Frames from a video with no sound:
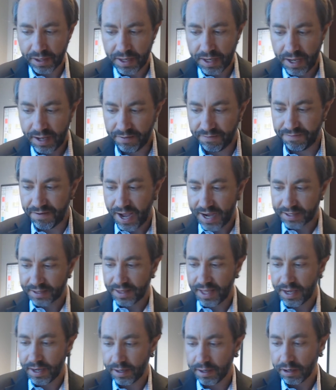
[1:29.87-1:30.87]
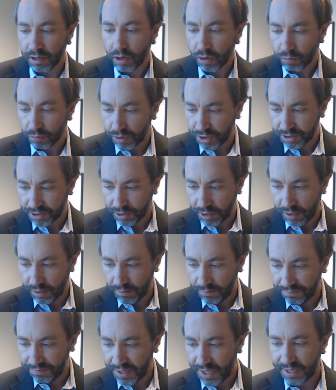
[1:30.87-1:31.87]
In fact, they
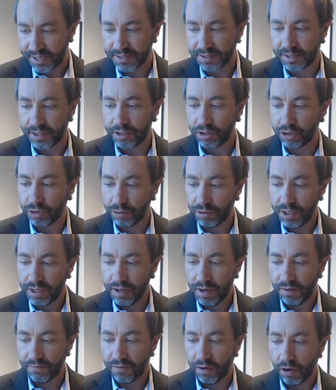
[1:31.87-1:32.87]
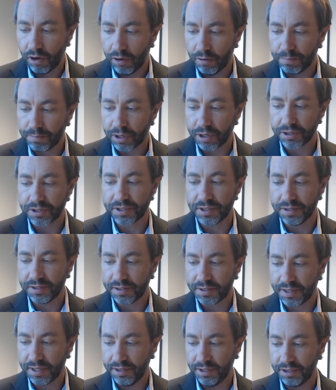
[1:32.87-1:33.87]
resolved that it is the duty of all
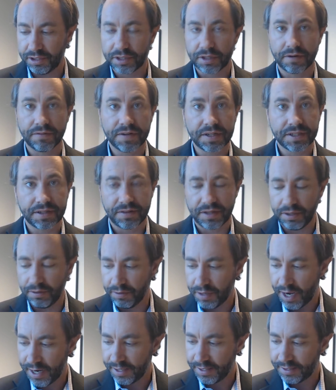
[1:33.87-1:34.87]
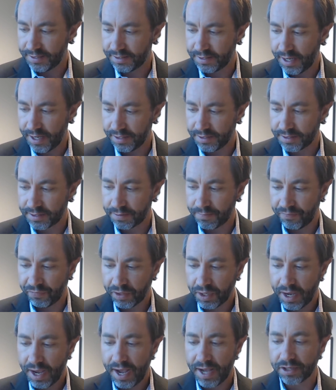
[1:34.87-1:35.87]
persons in the service of the United States,
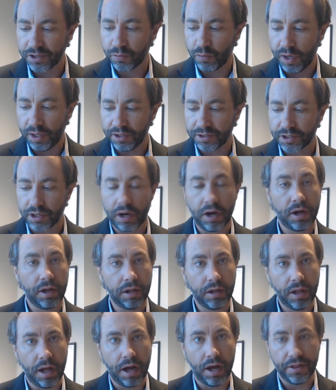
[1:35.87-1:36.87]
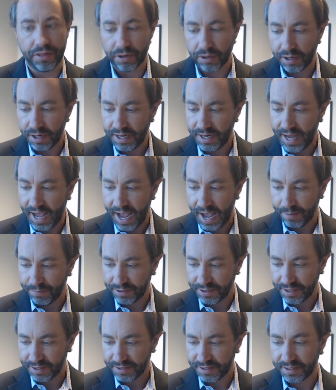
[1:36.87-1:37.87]
as well as all other
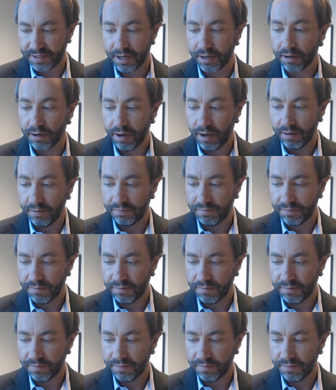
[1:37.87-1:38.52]
inhabitants thereof,